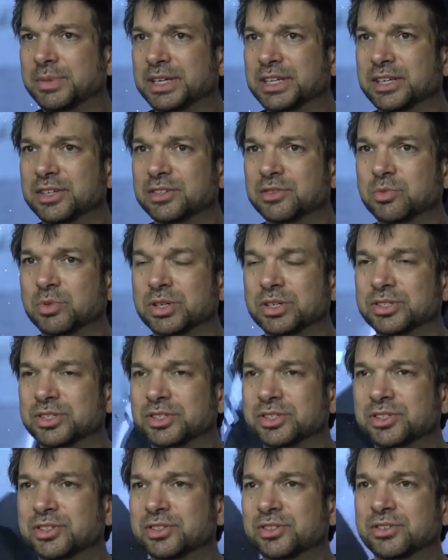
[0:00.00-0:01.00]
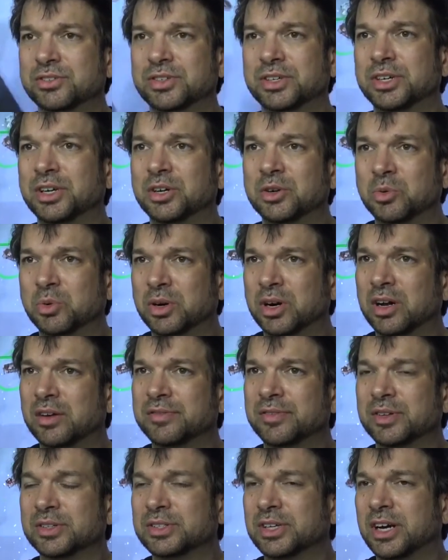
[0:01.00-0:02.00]
because we're just, you know, we're
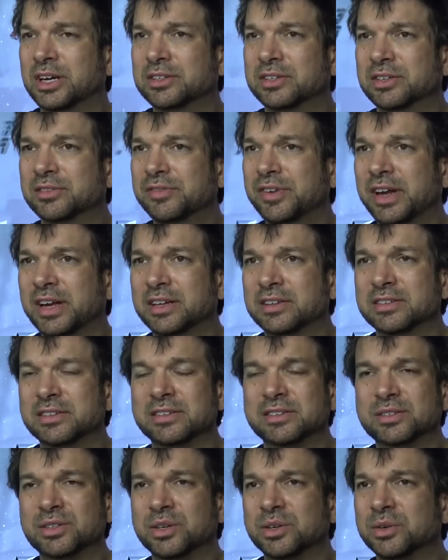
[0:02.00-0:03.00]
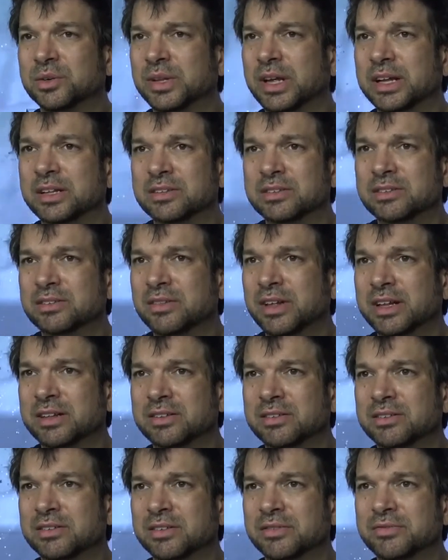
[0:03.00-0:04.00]
awful toxic fans, and so
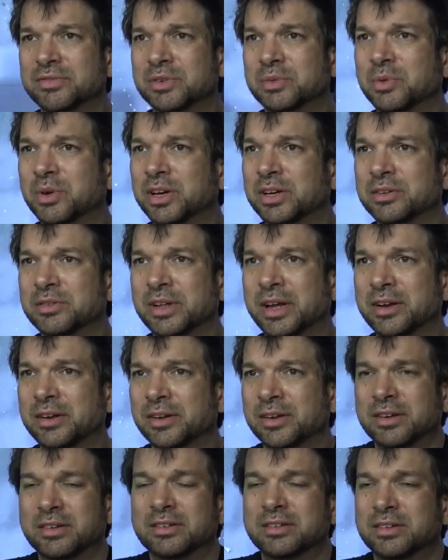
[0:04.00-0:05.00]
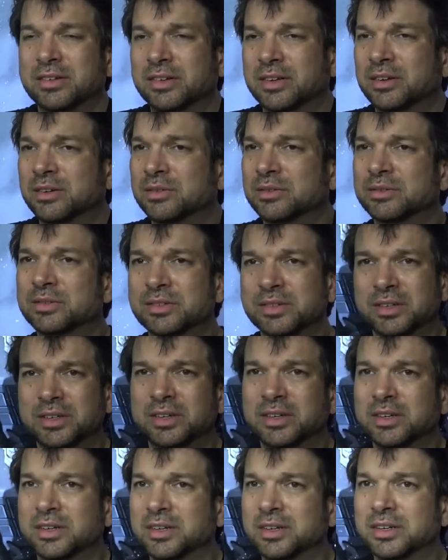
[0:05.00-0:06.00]
that's if you want to do that, you know,
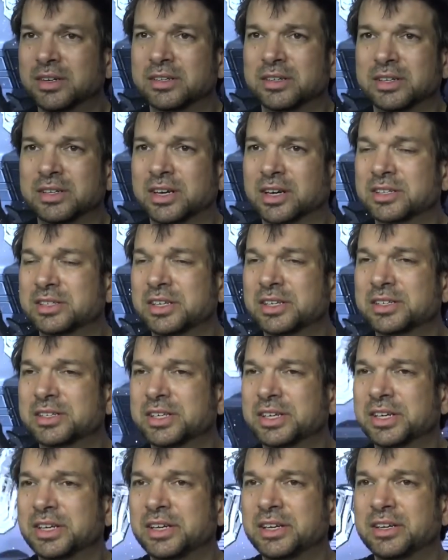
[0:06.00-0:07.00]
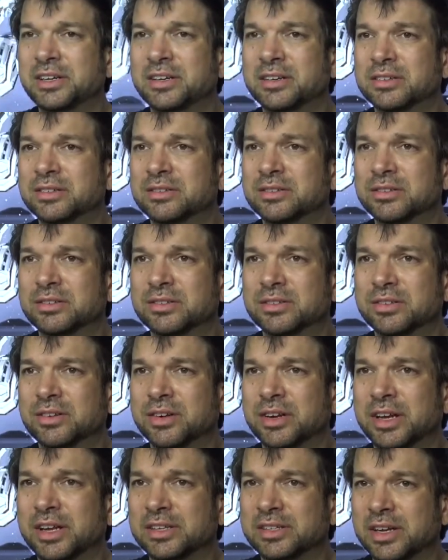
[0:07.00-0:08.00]
toxicity
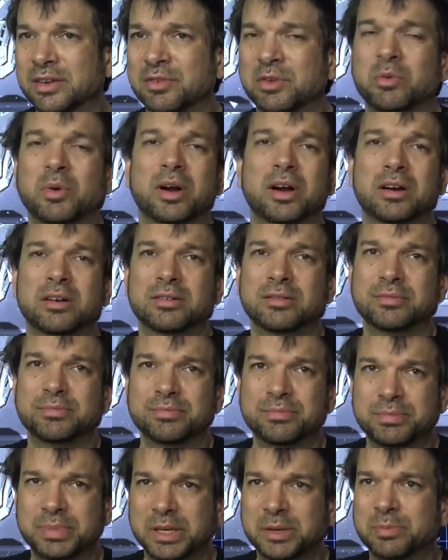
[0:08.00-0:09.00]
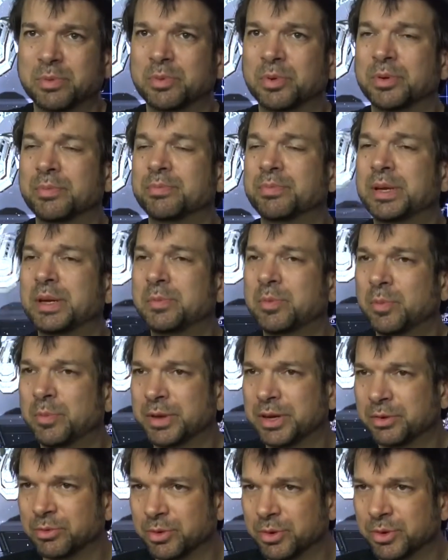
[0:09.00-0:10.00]
is everywhere. People
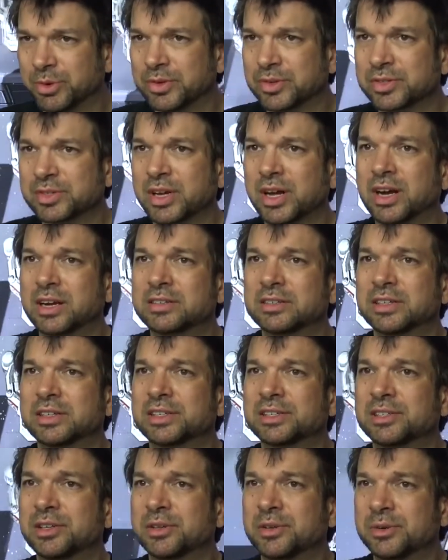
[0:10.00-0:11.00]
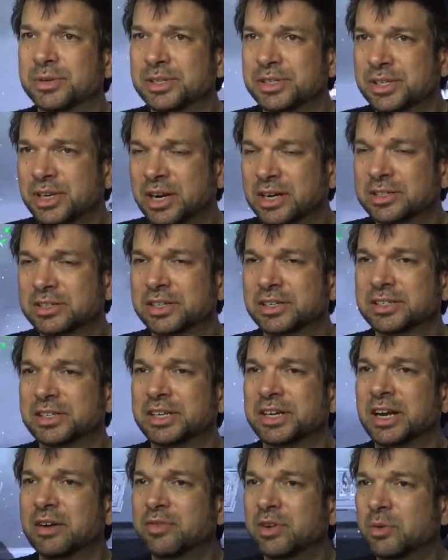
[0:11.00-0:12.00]
being rude is toxic, so there is
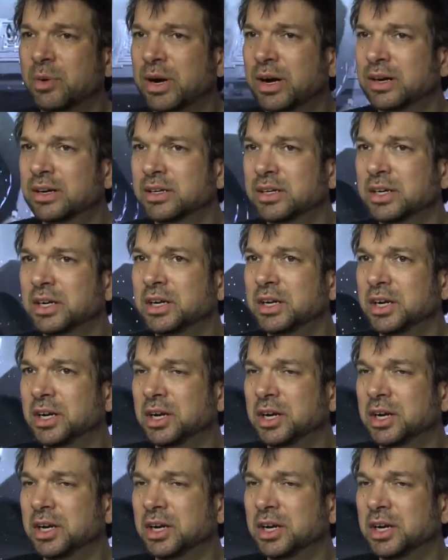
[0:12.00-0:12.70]
toxicity everywhere.